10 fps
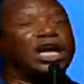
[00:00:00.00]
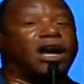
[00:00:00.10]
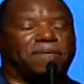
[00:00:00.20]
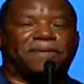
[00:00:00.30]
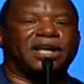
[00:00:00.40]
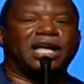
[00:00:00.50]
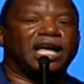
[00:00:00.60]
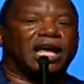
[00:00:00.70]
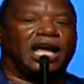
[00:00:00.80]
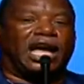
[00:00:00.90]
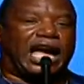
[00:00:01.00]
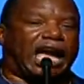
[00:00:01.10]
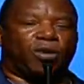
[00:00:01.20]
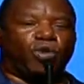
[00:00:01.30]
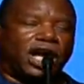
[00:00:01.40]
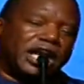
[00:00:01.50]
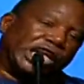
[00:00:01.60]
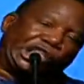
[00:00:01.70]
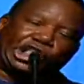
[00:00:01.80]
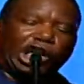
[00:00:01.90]
up. And when
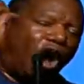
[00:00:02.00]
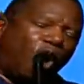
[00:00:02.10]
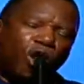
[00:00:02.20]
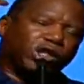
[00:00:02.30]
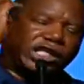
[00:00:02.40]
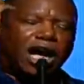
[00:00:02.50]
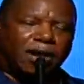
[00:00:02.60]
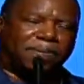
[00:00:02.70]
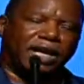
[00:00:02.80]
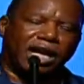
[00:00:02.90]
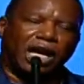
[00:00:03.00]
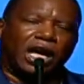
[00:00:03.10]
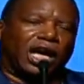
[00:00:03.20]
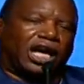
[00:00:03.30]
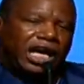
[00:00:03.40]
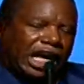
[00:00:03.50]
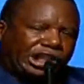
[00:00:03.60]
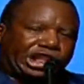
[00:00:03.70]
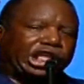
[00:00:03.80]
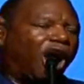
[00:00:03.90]
He shows up,
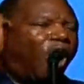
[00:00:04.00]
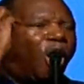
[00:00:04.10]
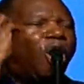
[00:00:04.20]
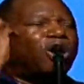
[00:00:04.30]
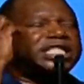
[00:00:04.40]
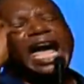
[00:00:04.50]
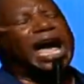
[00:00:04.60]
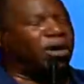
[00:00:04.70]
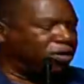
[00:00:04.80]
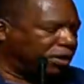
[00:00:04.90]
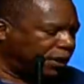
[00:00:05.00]
He shows out.